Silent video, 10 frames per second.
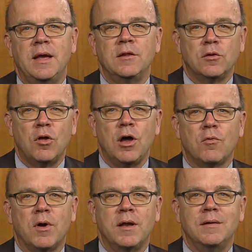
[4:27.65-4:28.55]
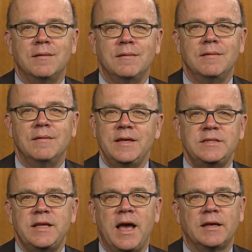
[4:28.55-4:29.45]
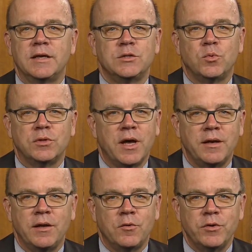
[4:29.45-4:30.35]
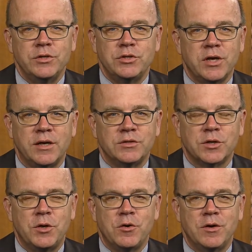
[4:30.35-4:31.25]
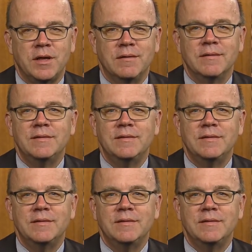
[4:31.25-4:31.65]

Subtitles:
In the long run, these tactics will not increase China's security.